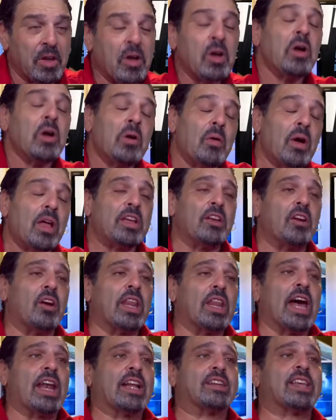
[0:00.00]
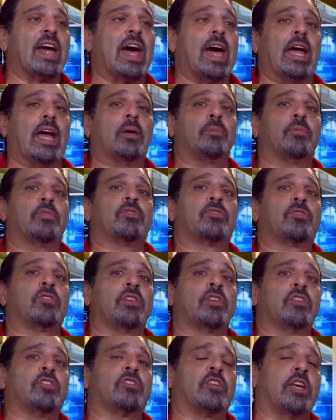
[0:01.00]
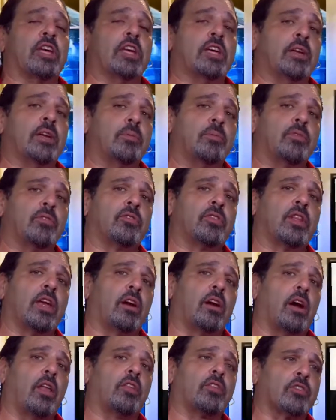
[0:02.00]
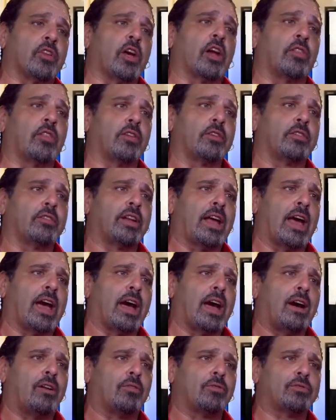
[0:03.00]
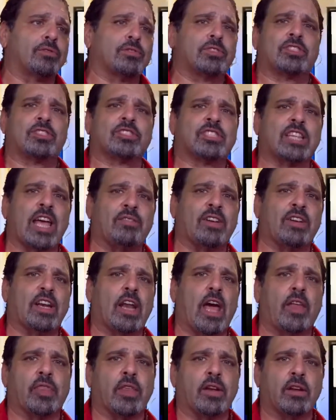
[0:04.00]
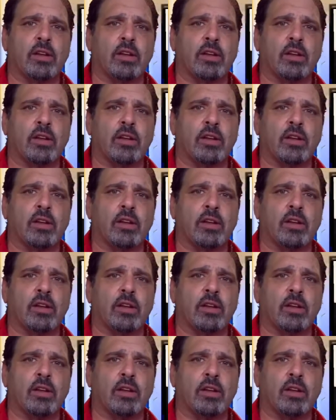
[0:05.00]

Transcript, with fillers: well, you know, a lot of times these teams, they're all of a sudden they're down seven nothing,